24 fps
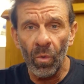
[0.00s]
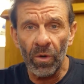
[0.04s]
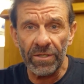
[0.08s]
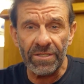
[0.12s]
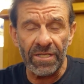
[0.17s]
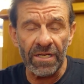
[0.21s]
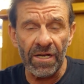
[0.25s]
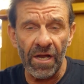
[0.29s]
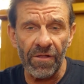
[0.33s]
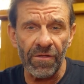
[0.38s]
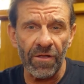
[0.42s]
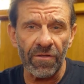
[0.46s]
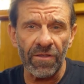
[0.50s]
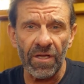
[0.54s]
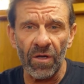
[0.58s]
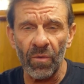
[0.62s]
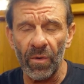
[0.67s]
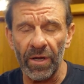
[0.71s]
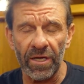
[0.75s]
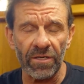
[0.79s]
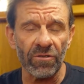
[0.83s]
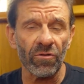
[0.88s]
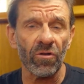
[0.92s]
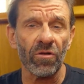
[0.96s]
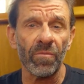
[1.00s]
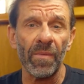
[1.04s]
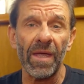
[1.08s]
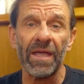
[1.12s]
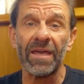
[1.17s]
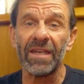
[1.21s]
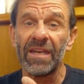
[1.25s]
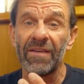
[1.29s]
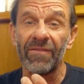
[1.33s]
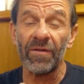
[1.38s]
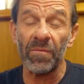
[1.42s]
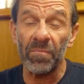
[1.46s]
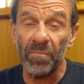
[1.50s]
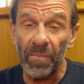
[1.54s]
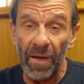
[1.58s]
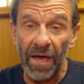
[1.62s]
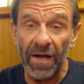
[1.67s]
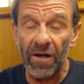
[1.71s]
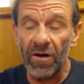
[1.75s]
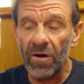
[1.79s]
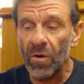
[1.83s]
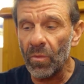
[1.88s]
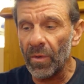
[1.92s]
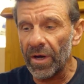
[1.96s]
What's another thing we can do to make it even
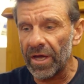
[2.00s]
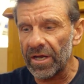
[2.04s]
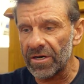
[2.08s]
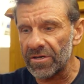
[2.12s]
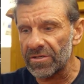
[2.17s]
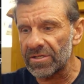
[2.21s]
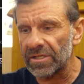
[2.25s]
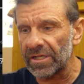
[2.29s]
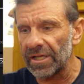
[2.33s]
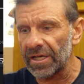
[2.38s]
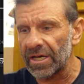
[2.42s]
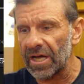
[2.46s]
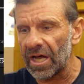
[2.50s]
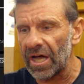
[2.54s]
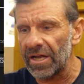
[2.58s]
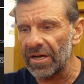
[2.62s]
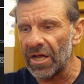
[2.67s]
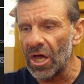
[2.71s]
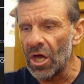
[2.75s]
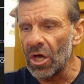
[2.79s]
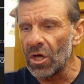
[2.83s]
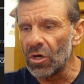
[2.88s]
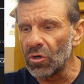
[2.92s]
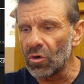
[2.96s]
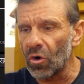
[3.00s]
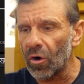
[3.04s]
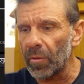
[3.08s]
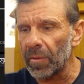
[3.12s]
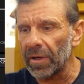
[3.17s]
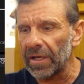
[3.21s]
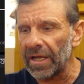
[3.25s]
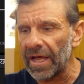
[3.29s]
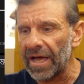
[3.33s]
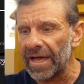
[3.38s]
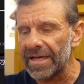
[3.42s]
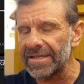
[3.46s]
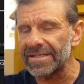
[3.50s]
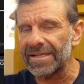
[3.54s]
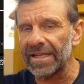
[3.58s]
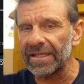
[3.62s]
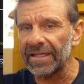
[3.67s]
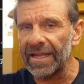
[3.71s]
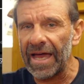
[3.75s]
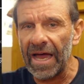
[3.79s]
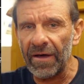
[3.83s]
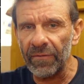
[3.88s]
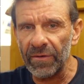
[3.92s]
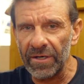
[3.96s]
better? We can just click on normalize
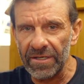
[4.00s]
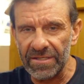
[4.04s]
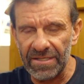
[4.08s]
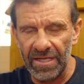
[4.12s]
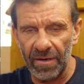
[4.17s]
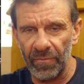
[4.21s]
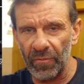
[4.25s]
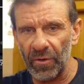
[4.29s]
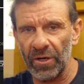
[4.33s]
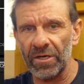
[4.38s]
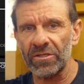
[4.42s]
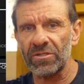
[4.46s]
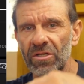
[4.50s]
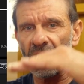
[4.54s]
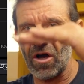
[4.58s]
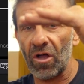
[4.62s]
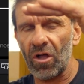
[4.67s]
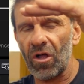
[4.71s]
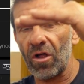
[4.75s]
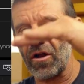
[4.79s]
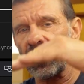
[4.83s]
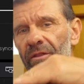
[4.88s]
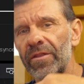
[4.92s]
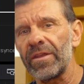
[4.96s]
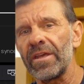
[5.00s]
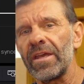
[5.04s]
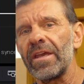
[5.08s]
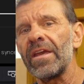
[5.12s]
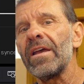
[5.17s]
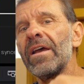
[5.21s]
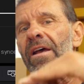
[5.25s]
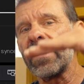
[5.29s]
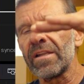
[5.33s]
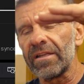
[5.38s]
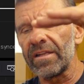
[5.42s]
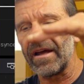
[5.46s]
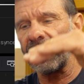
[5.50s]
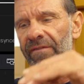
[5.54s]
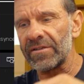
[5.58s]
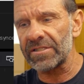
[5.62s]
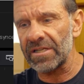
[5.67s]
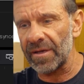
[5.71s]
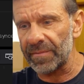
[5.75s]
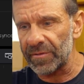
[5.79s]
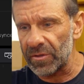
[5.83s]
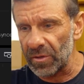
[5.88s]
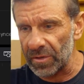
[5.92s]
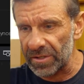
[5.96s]
loudness. That brings all the
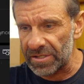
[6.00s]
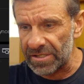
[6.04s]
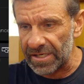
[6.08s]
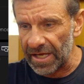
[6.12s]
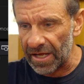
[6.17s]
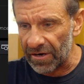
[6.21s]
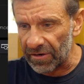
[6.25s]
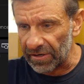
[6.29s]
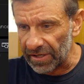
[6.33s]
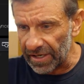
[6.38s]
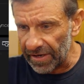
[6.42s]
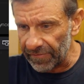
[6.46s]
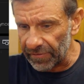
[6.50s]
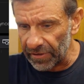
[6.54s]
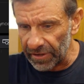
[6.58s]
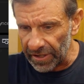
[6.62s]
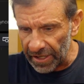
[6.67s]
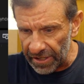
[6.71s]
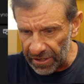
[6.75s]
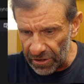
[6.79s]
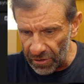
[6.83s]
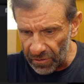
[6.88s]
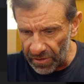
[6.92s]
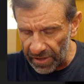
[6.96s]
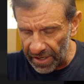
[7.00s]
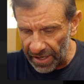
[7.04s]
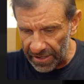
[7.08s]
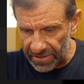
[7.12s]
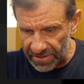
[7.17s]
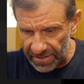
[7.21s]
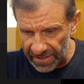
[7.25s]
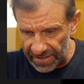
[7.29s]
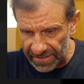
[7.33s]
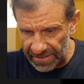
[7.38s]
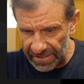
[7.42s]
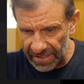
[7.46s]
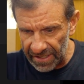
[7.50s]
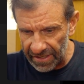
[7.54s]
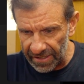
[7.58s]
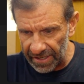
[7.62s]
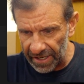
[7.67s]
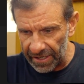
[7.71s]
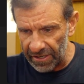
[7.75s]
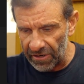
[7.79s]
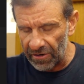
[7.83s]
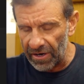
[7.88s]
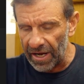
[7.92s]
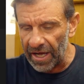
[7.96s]
levels up to a standard level. And you can actually see it
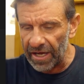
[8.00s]
down here.